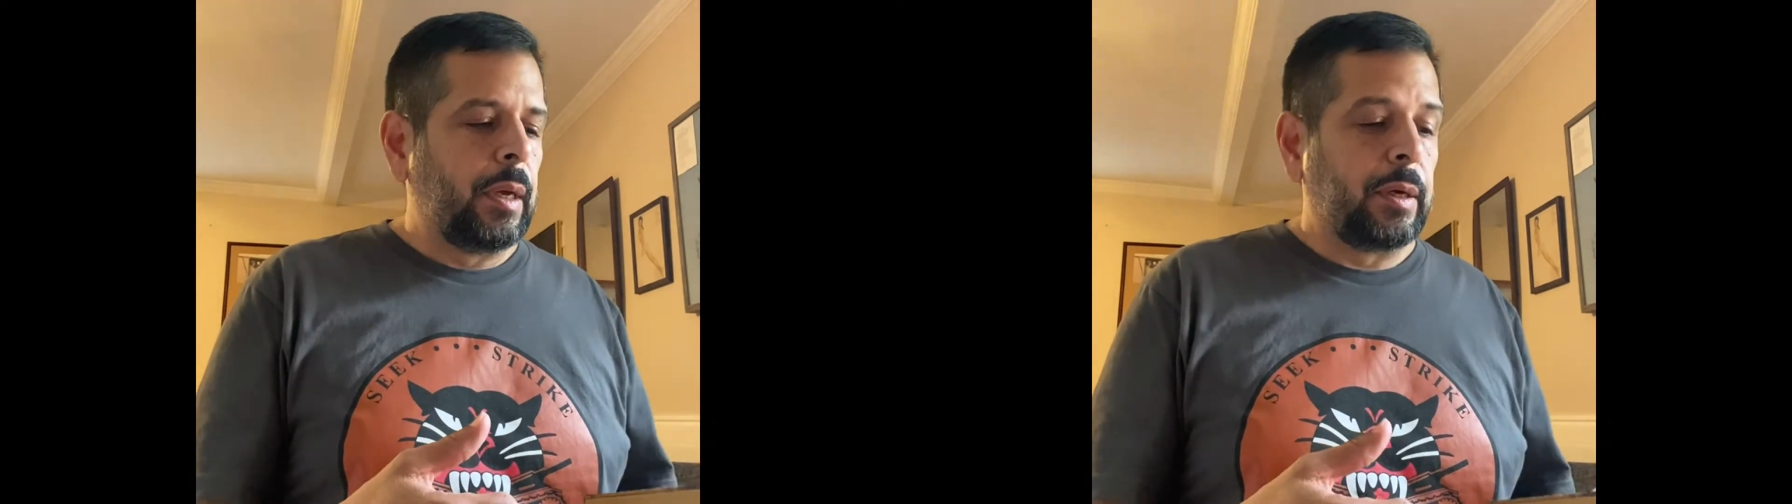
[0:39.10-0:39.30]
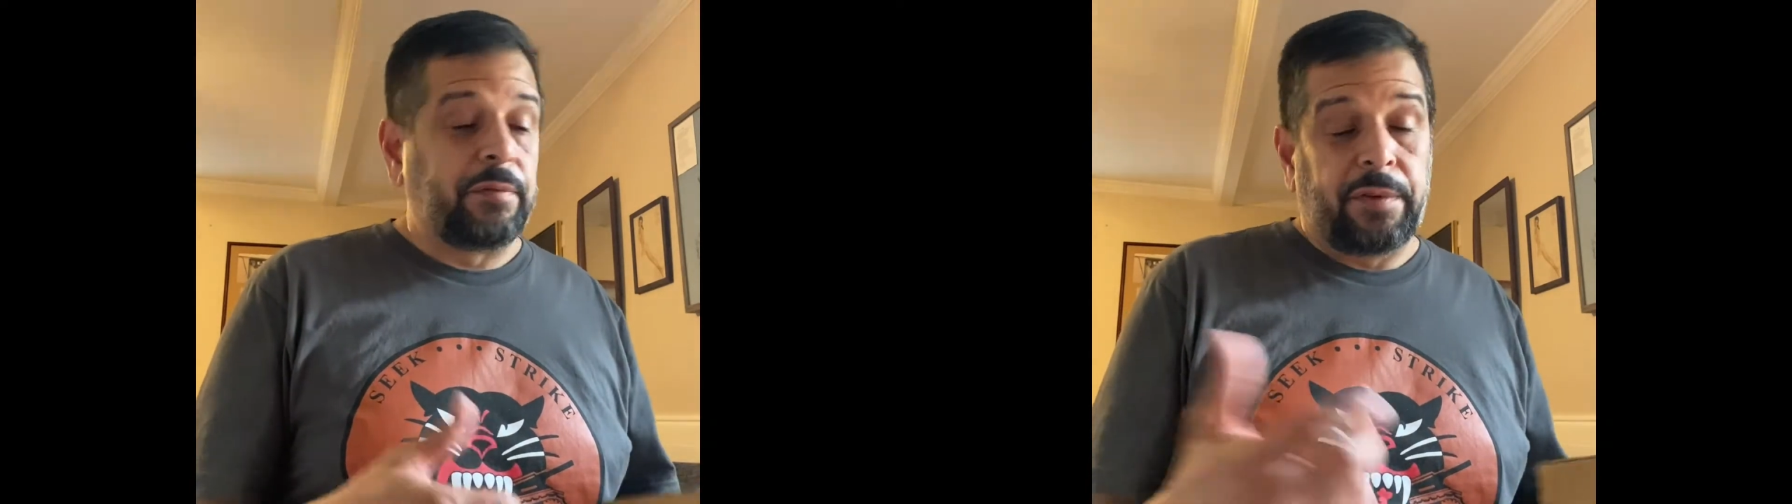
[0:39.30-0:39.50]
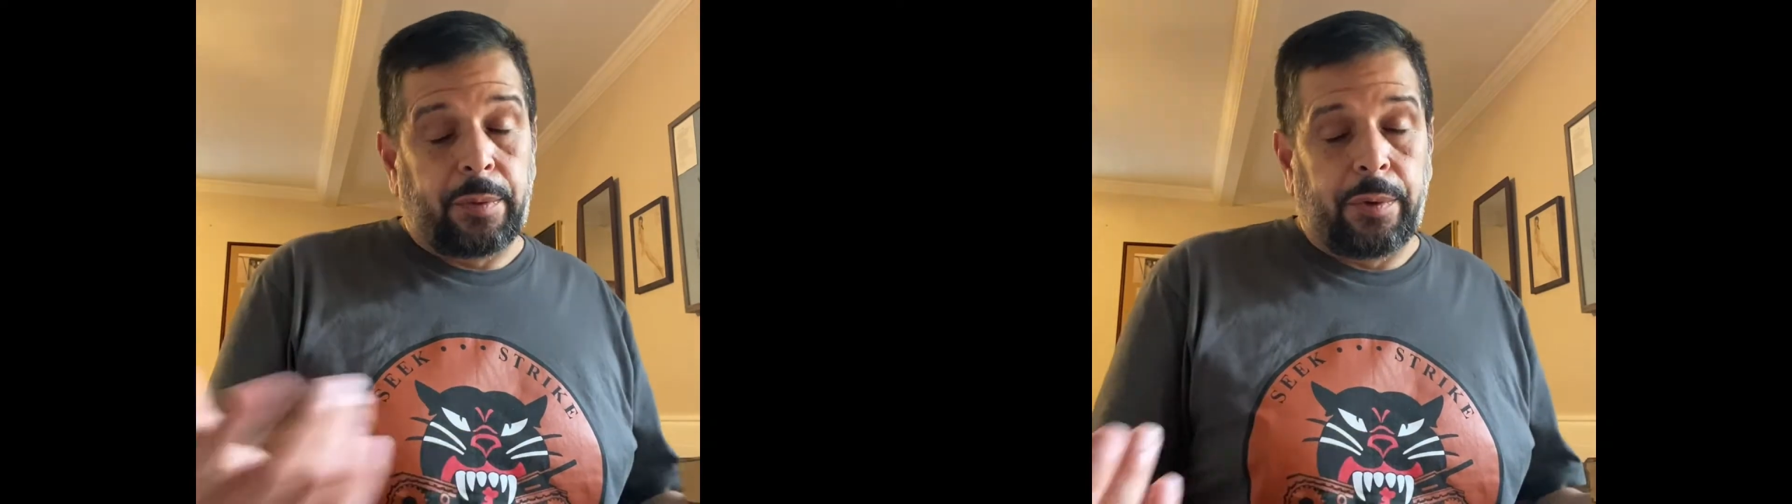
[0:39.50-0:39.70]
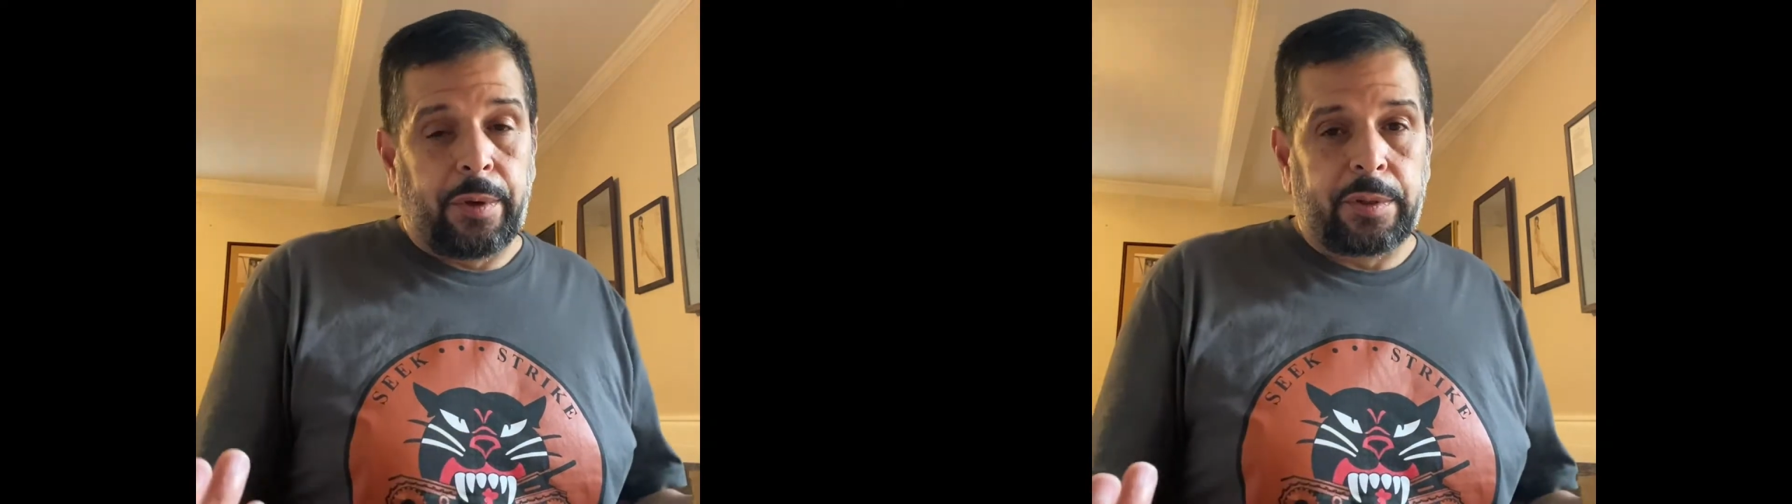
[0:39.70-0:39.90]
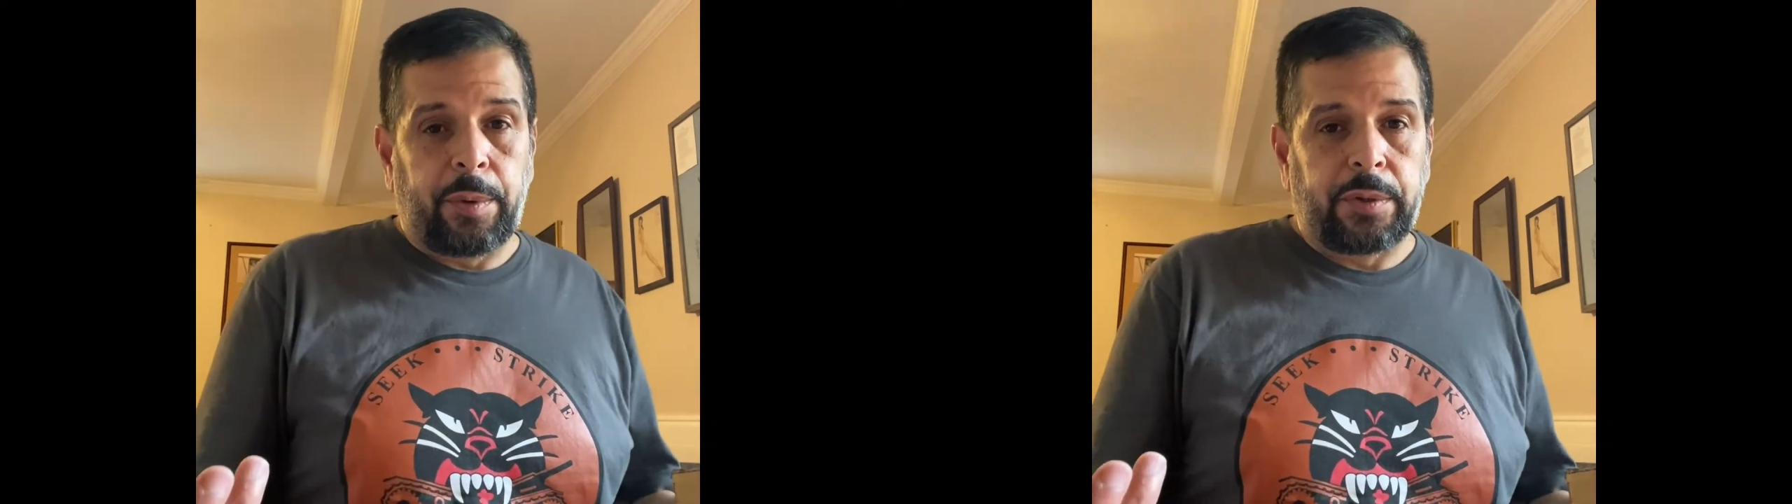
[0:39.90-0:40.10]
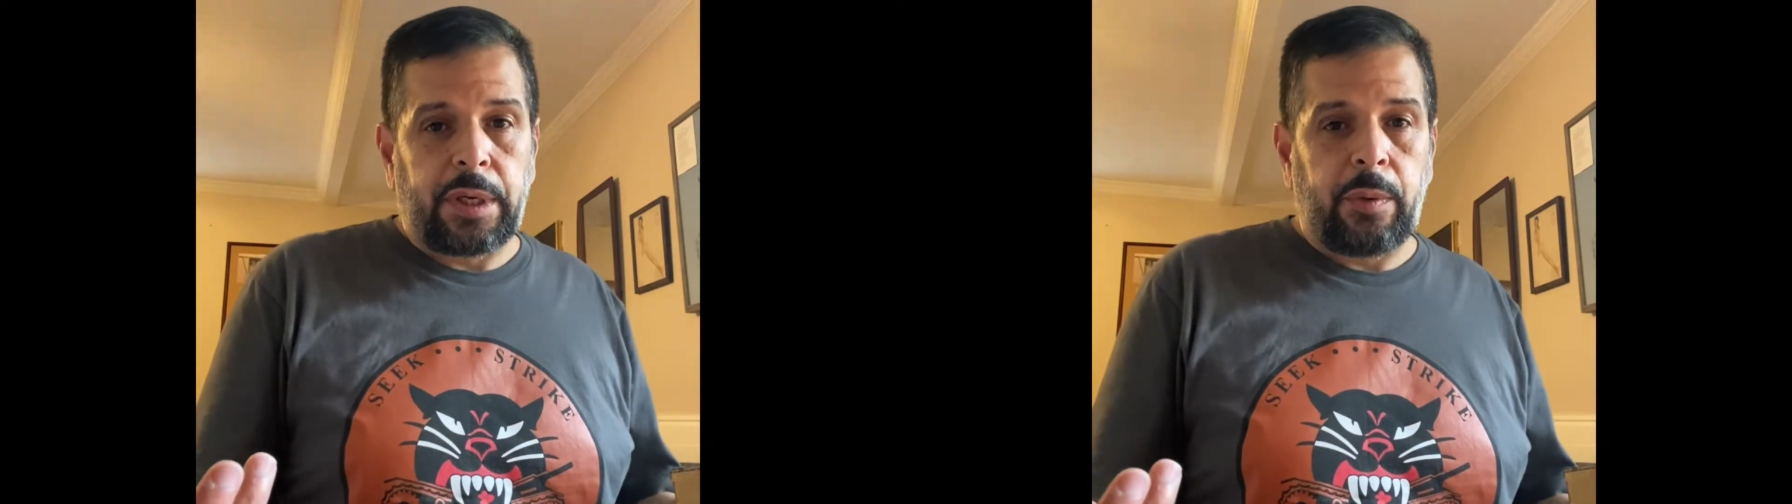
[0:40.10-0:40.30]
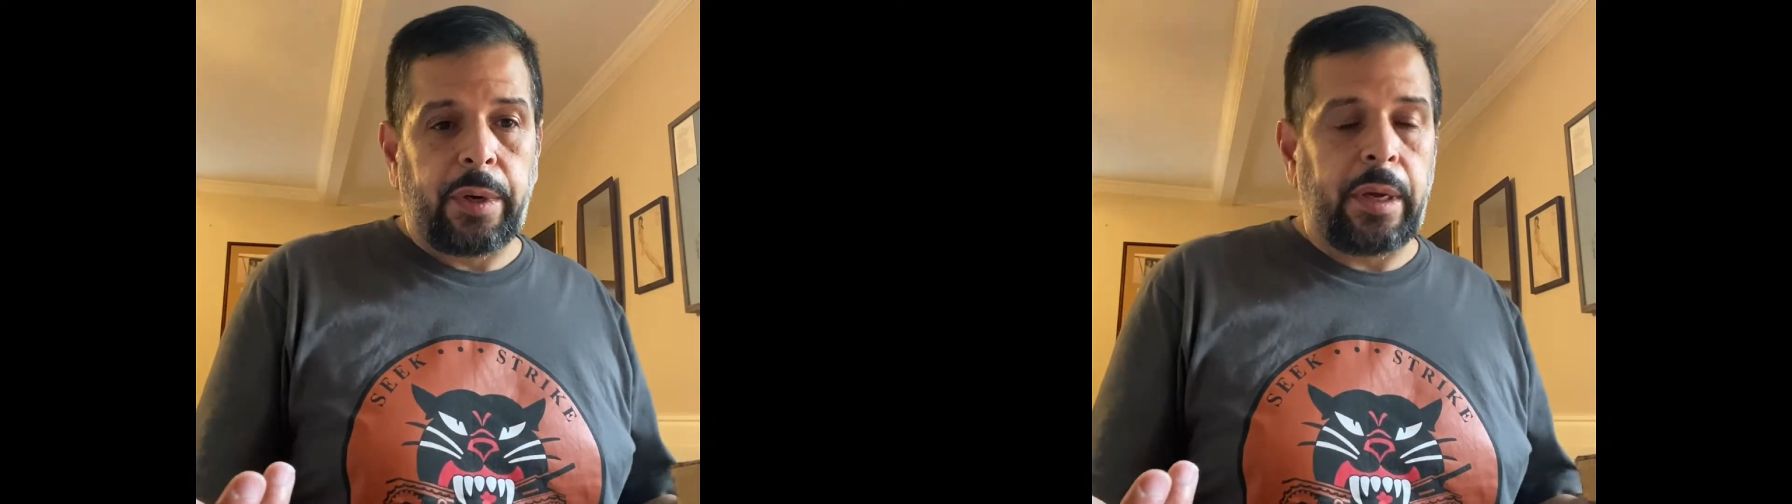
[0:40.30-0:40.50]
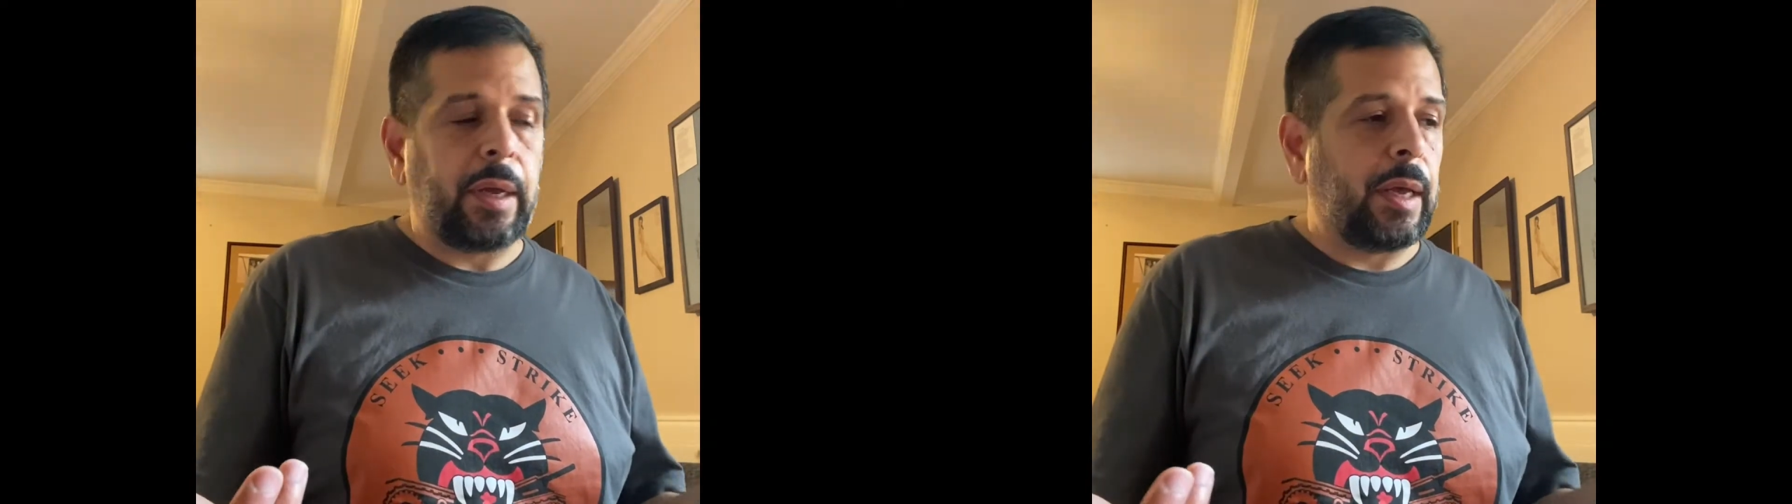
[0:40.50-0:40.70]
Figured, well, they're exposed anyway,